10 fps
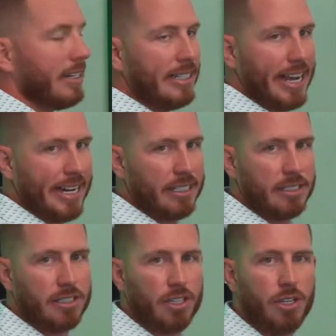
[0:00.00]

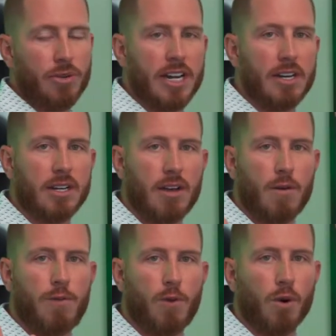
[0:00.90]
dates, you need
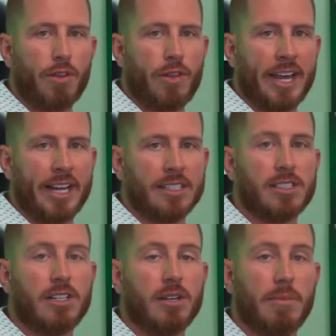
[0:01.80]
4
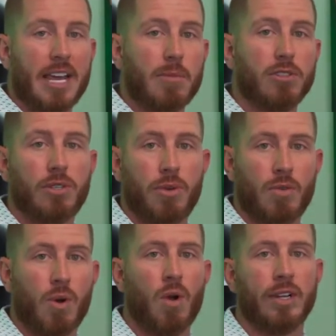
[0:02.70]
things to be able to
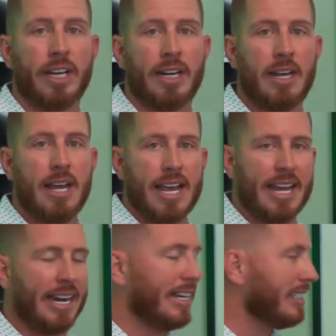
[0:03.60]
enroll in
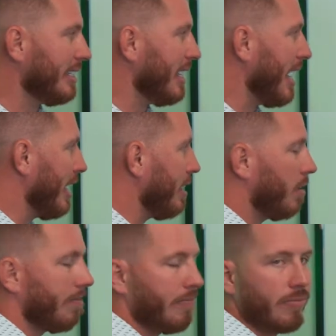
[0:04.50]
an ACA
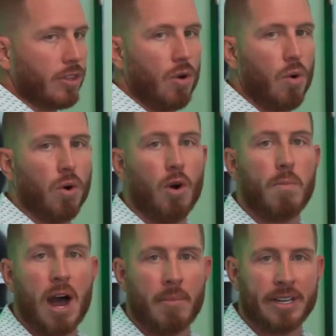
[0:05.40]
or
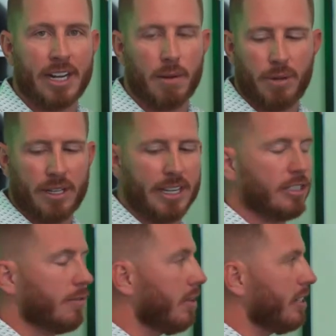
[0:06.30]
Obamacare plan.
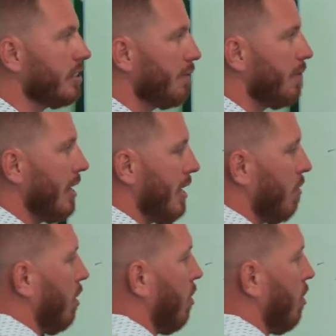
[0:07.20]
Let's define that real